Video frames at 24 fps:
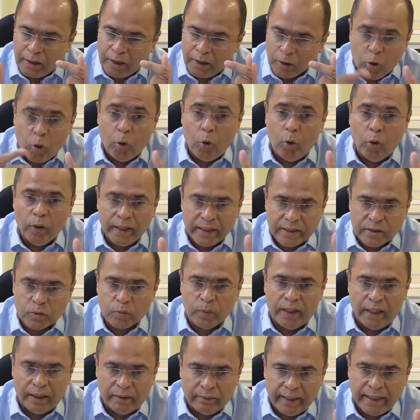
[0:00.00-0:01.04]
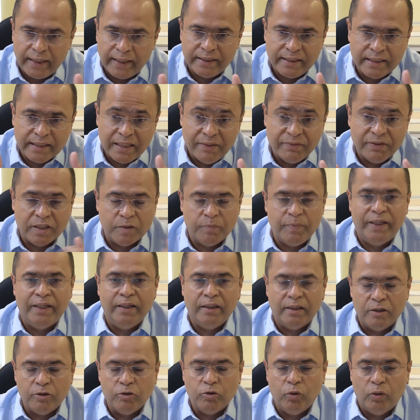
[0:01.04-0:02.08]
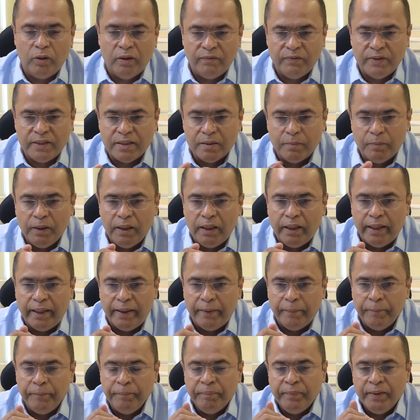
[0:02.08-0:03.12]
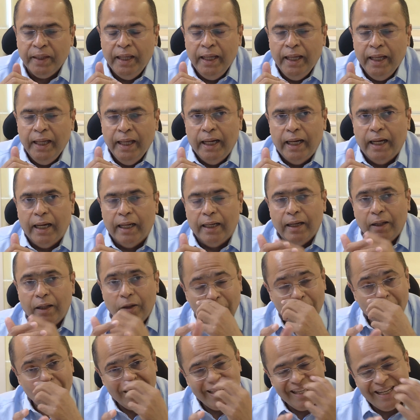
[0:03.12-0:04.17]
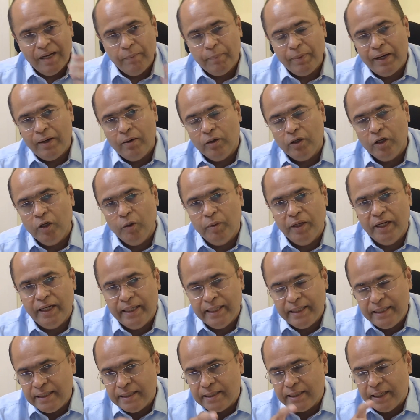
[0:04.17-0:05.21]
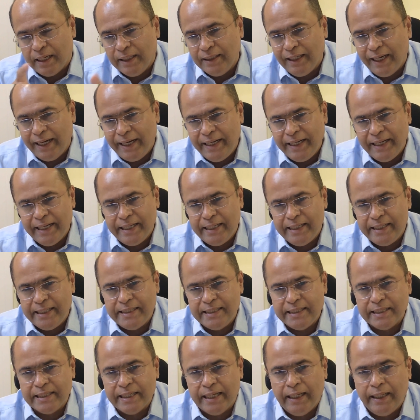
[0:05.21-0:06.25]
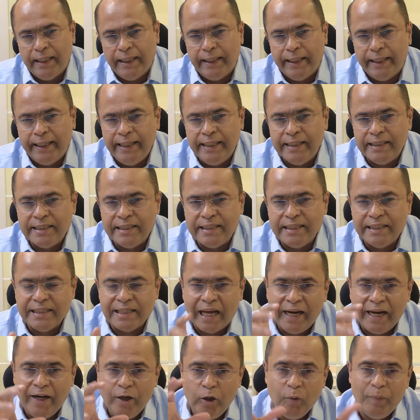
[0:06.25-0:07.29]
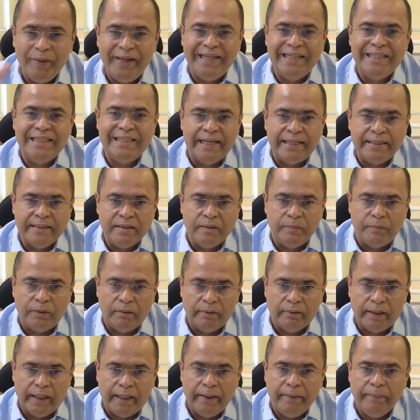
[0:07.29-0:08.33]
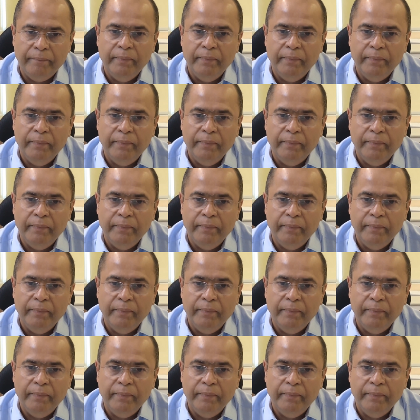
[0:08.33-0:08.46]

code as well, right? This gives us better control and visibility. Now, the good thing about Kubernetes, another idea is it is designed to be extensible, right?